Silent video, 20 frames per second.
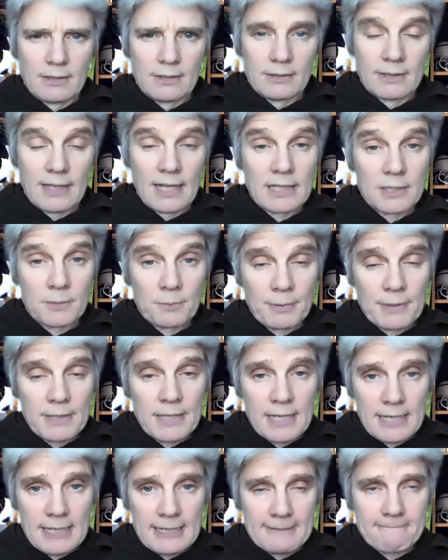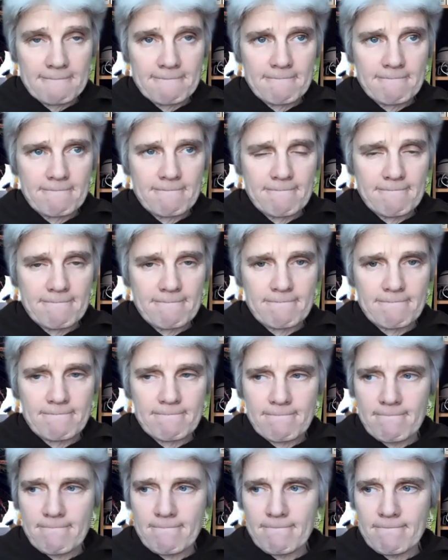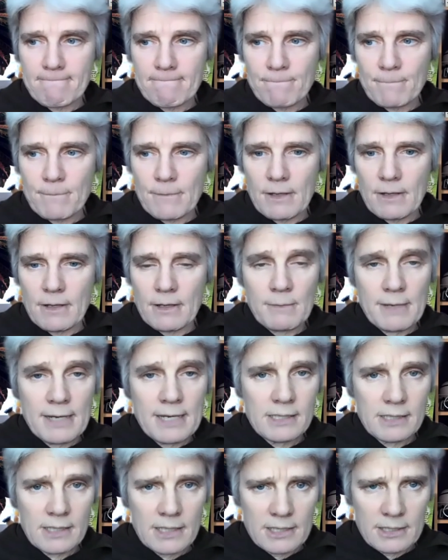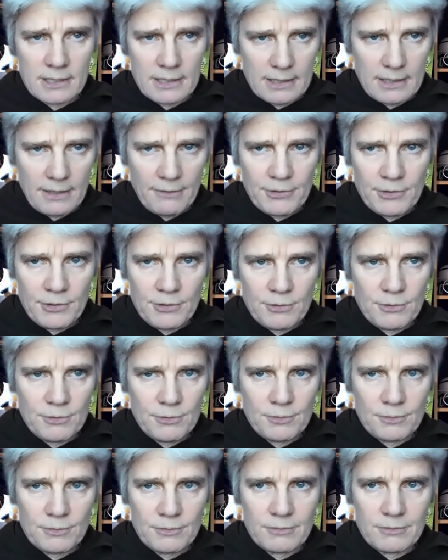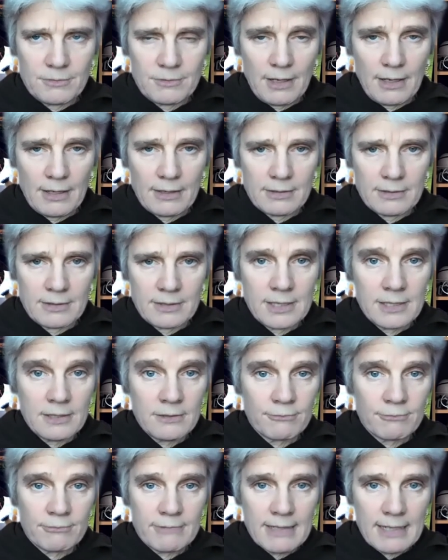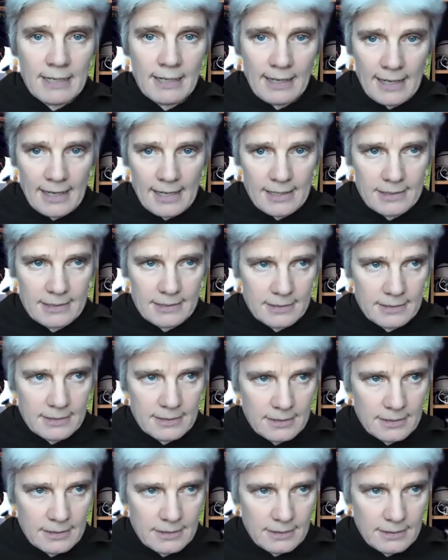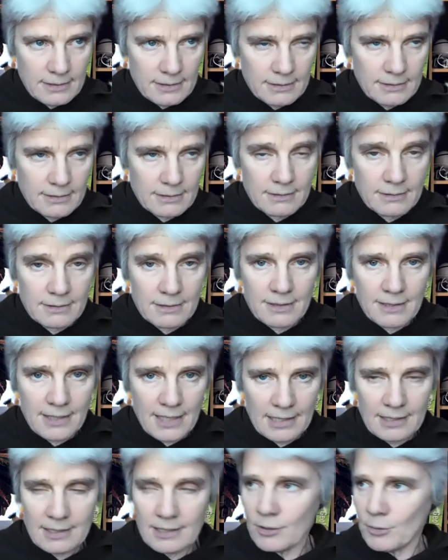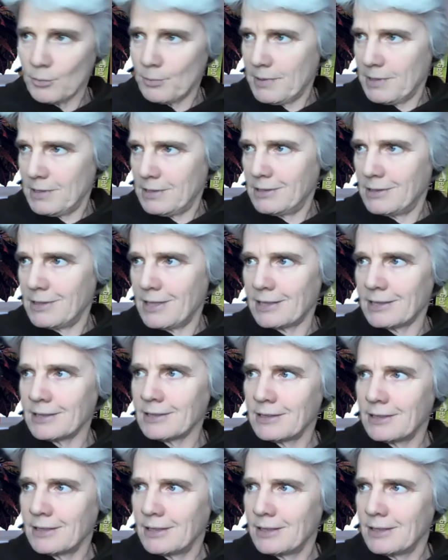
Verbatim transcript: That's pretty amazing, isn't it? If you didn't realize that little piece there,